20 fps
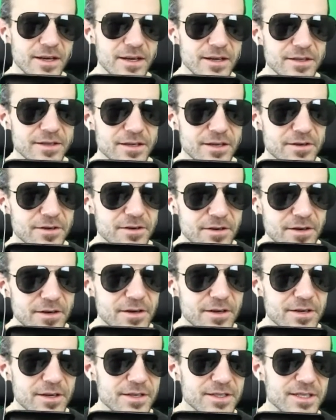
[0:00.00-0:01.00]
year?
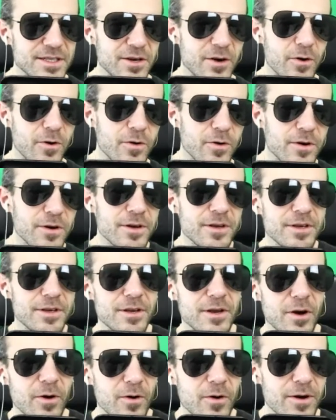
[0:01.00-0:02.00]
So,
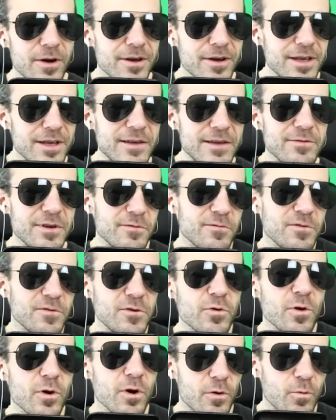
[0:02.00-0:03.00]
even if
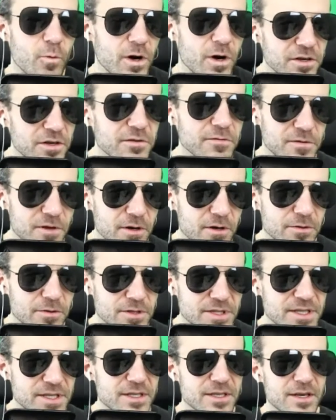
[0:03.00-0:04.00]
you are one of
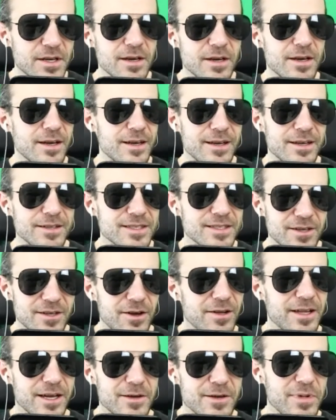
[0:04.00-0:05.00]
those, it's
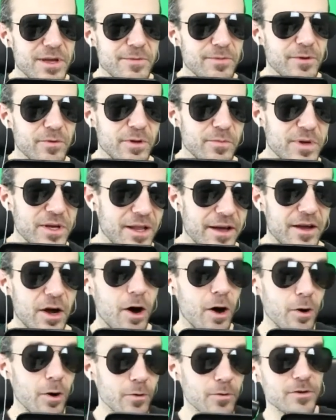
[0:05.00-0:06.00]
not like people will be like,
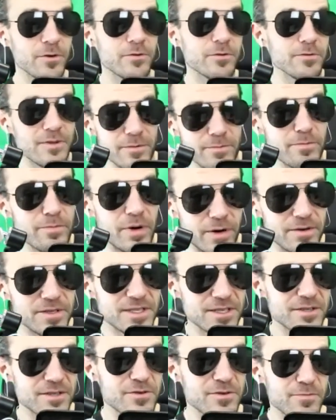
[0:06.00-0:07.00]
oh, you're the
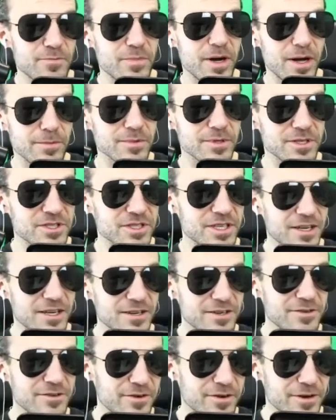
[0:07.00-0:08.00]
person who published
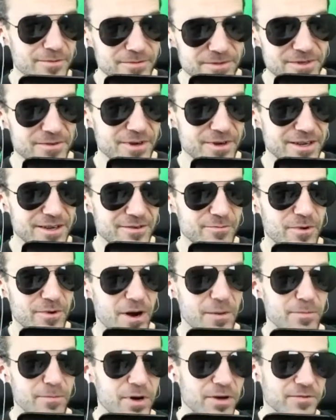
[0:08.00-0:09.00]
at NeurIPS, right?
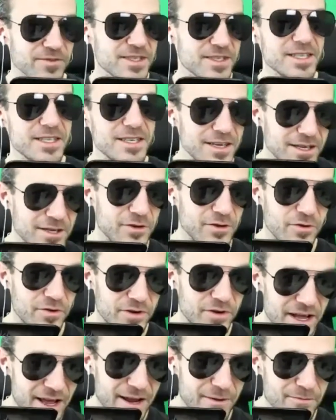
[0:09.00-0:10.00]
Upon seeing your
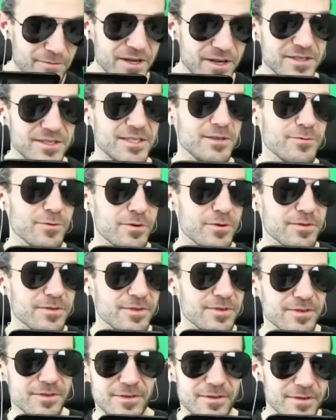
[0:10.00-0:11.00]
name, because you were
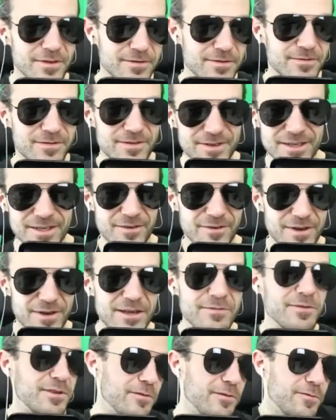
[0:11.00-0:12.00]

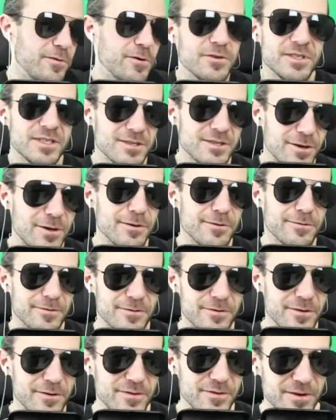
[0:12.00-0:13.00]
even the first
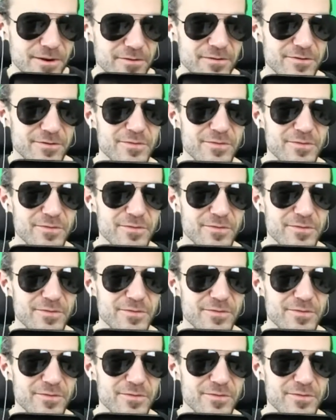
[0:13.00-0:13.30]
author of a